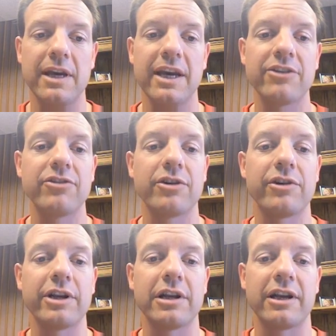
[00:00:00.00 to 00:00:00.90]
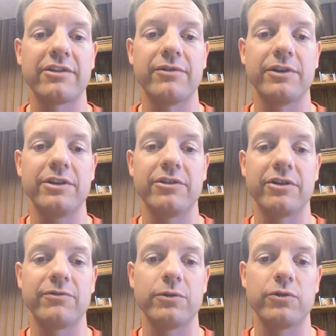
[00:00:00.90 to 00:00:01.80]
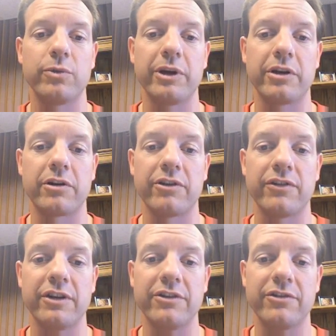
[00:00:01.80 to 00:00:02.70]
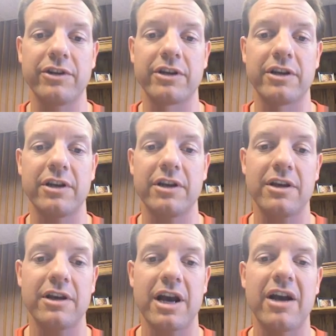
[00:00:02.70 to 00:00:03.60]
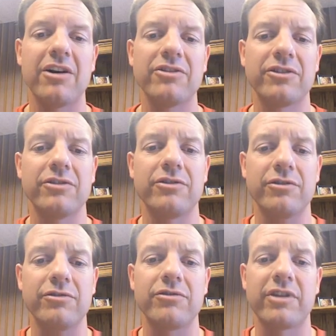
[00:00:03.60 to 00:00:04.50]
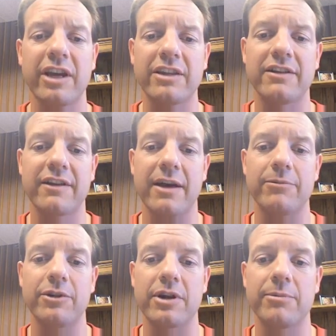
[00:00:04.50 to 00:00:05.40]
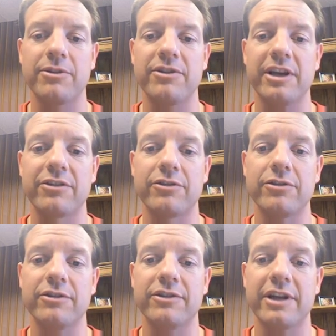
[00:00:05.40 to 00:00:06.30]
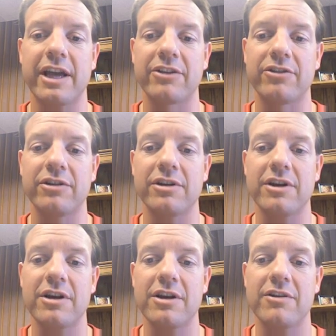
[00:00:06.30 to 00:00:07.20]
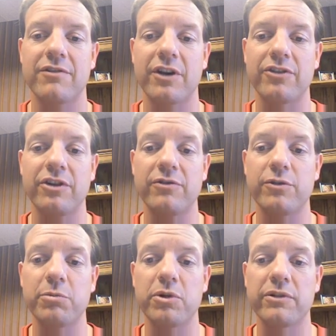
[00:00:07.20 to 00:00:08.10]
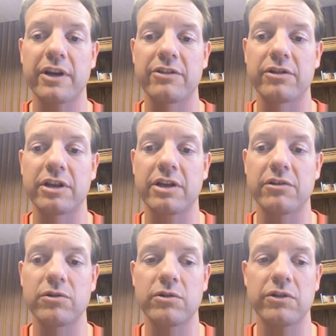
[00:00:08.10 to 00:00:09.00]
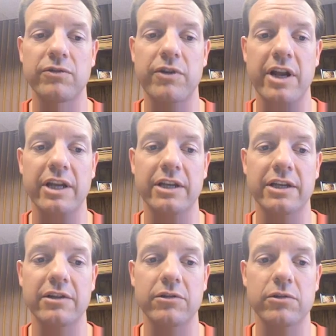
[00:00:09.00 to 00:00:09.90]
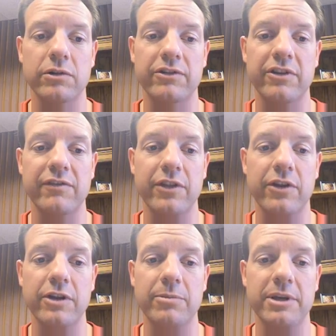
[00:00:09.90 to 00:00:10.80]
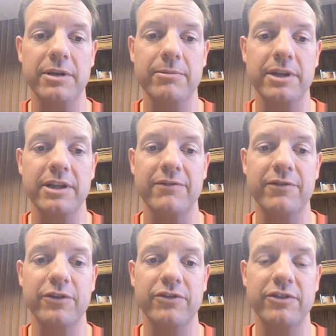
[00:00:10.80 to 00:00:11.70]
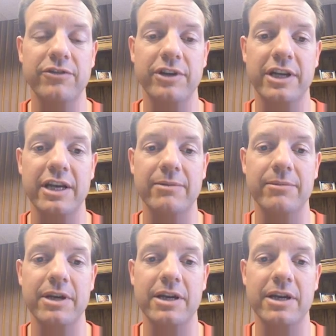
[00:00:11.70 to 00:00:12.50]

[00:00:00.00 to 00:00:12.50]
Extracurricular activities are in full swing across the district. I ask you to take the time to come and see our students in action. Varsity football takes on Kilgore this Friday in Kilgore at 7:30 p.m. in their first district game.